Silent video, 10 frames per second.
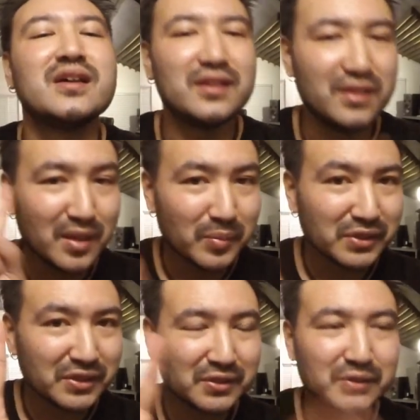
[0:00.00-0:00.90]

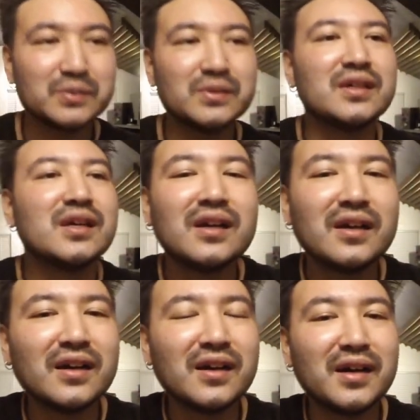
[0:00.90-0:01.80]
number 2.
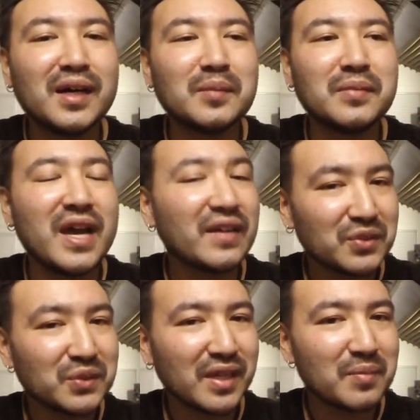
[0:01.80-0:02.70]

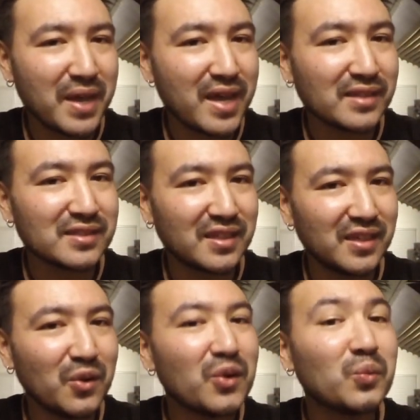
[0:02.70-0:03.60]
After you get past
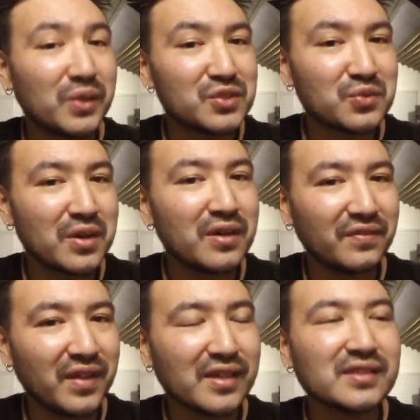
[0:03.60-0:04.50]
the whole withdrawal
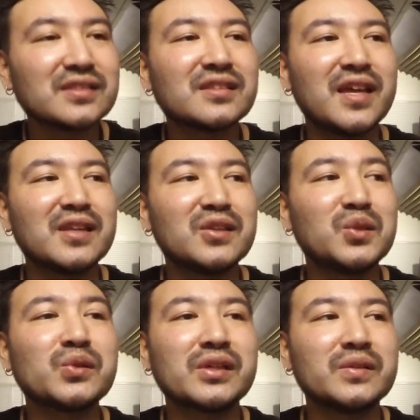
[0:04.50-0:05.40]
phase, then
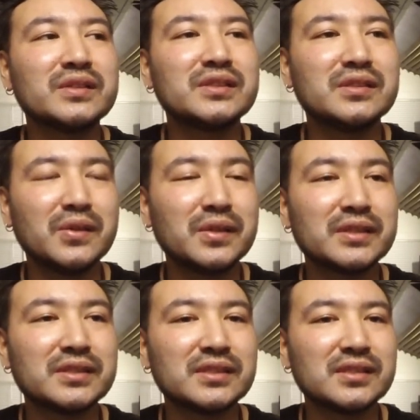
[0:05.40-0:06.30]
you are going to
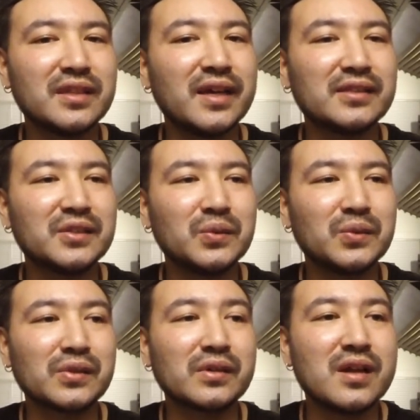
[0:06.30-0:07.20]
notice that
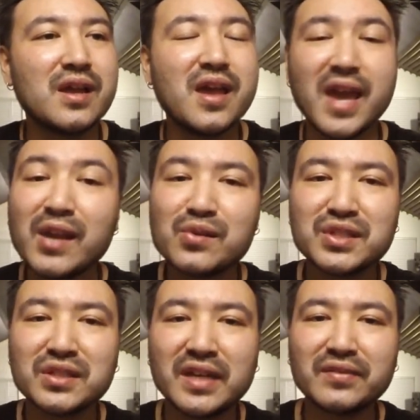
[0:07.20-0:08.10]
your
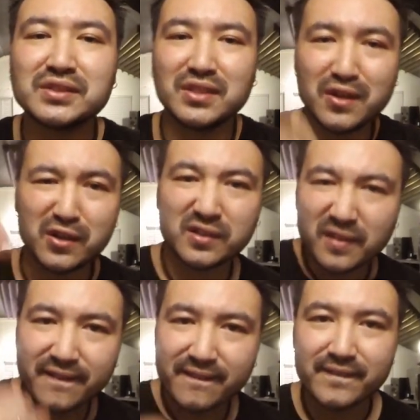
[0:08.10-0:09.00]
energy levels are
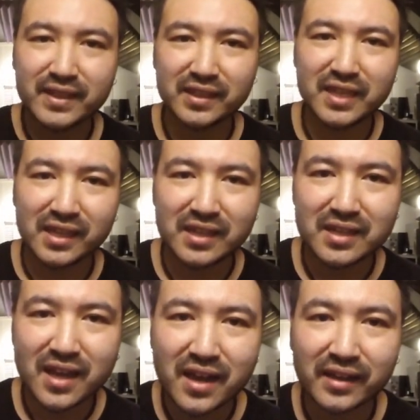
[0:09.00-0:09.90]
kicking
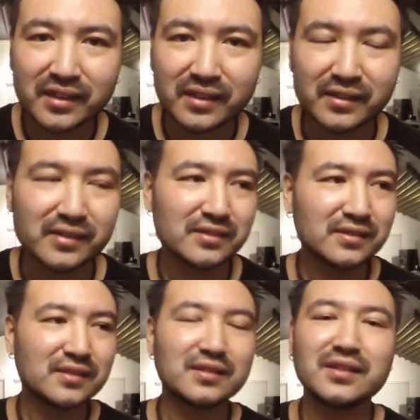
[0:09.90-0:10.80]
into high gear.
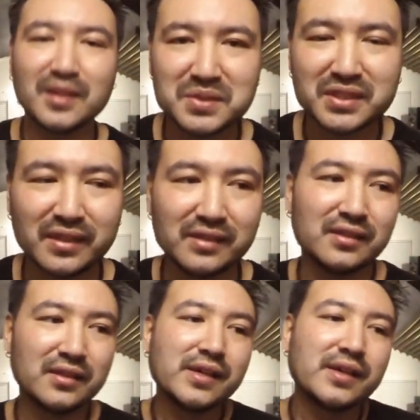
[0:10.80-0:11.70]
I'm just kidding.
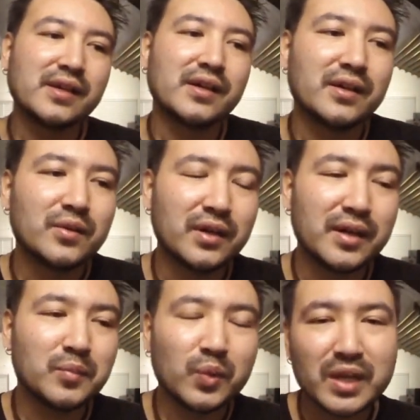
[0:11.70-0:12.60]

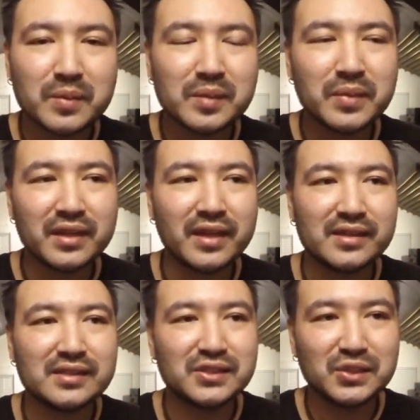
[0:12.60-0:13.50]
What I mean by
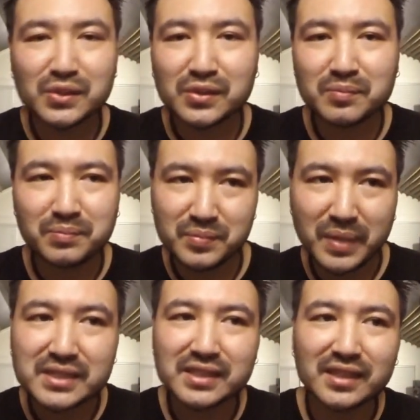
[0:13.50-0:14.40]
that is you're
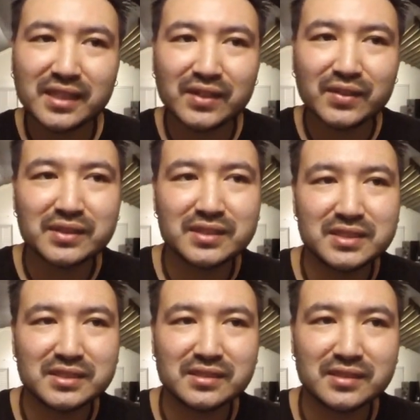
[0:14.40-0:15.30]
basically going to
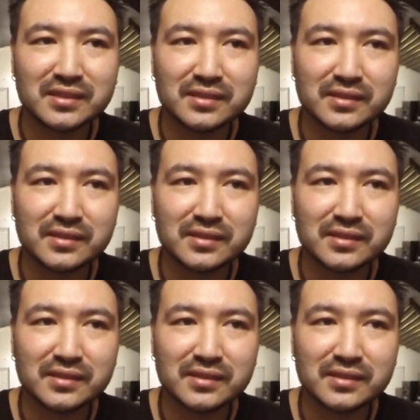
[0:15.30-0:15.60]
just